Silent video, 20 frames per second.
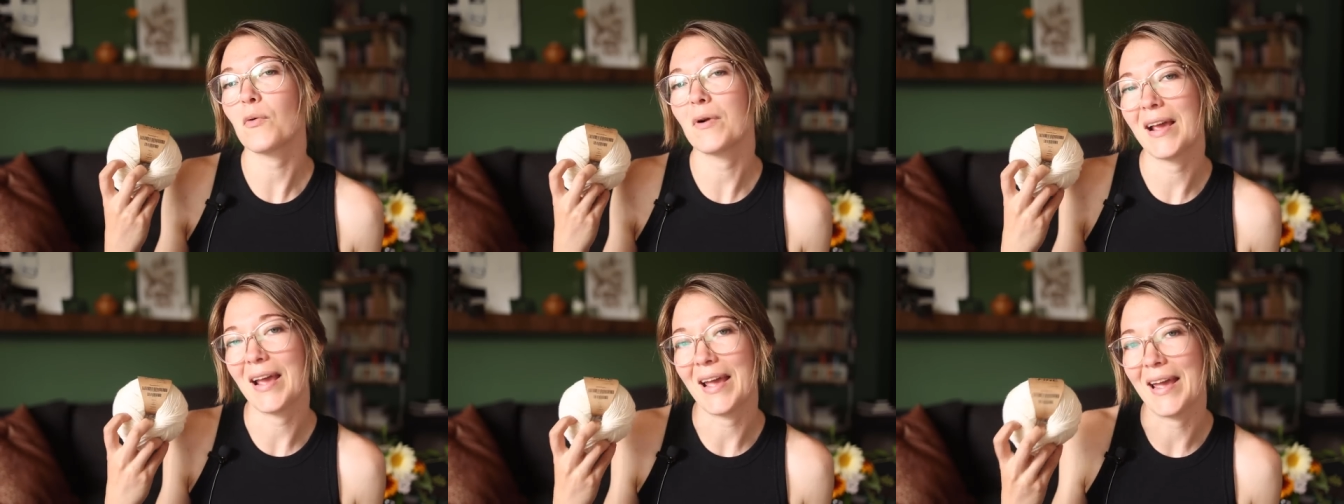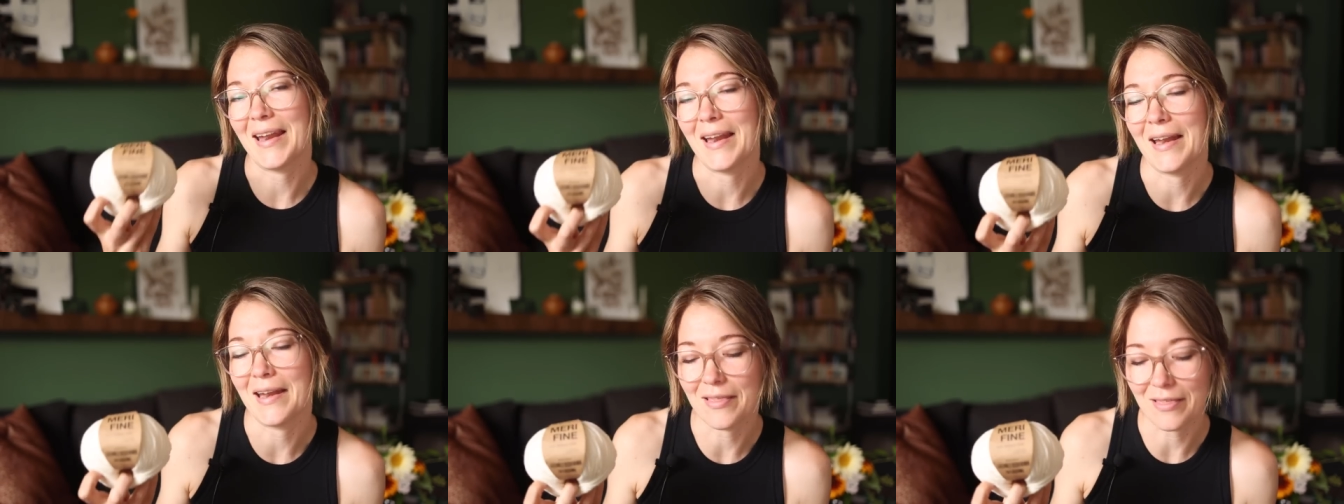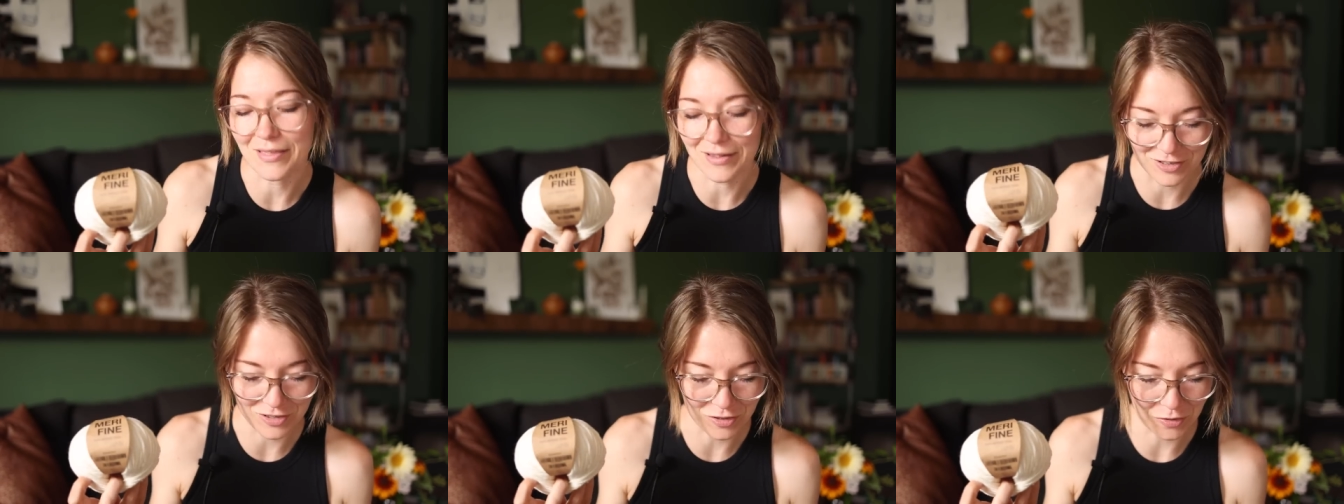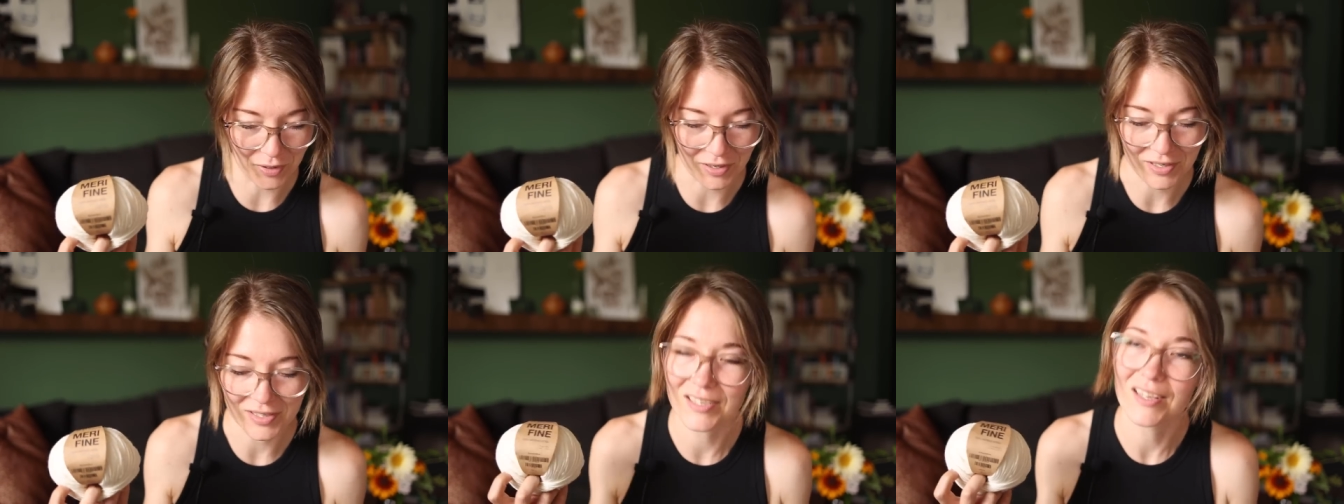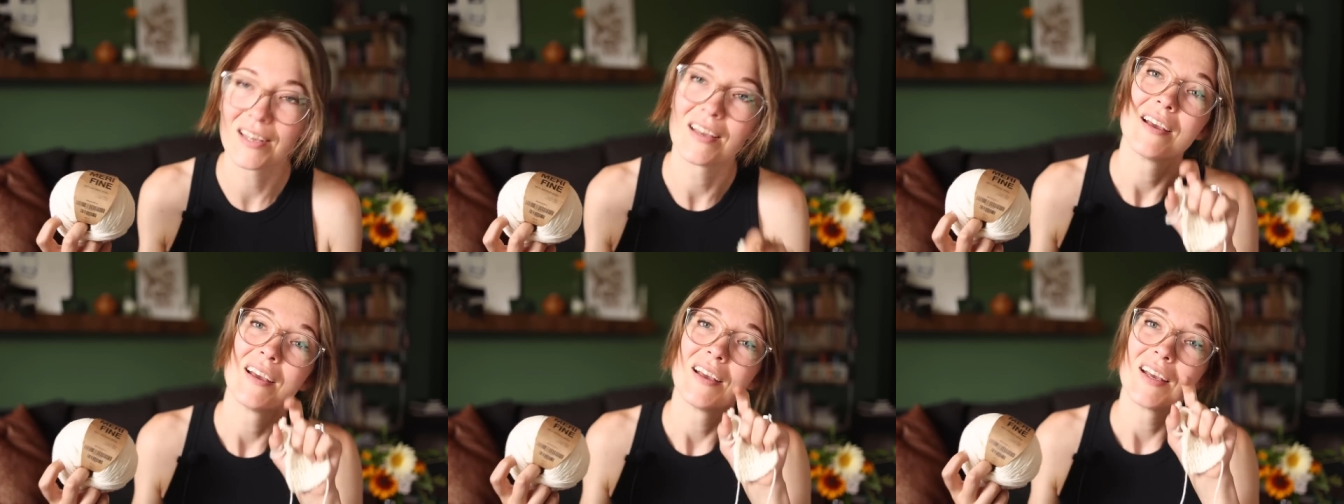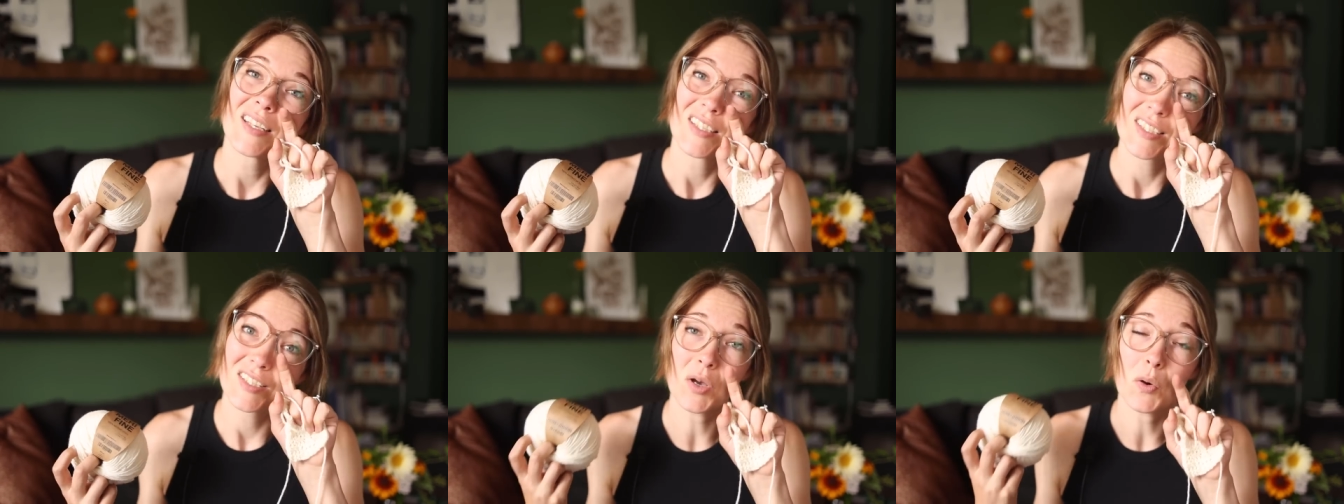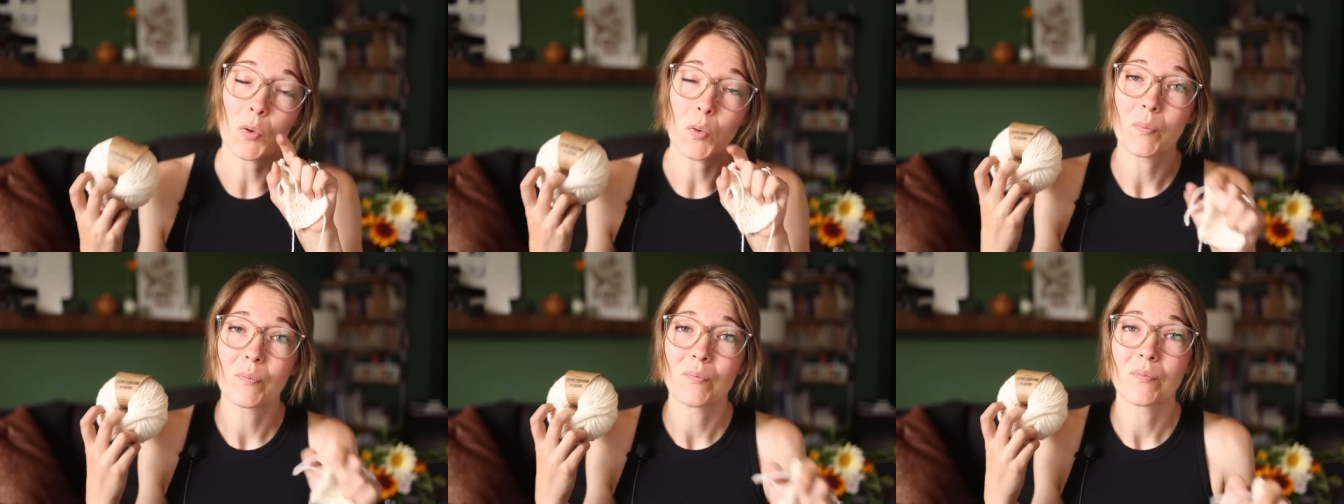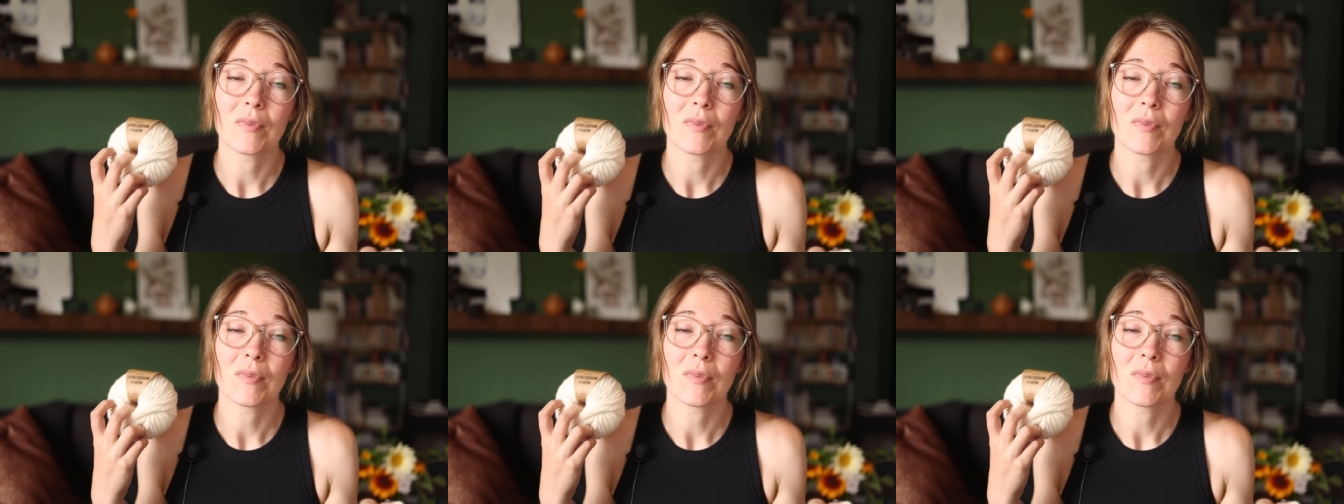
want to add anything to it. So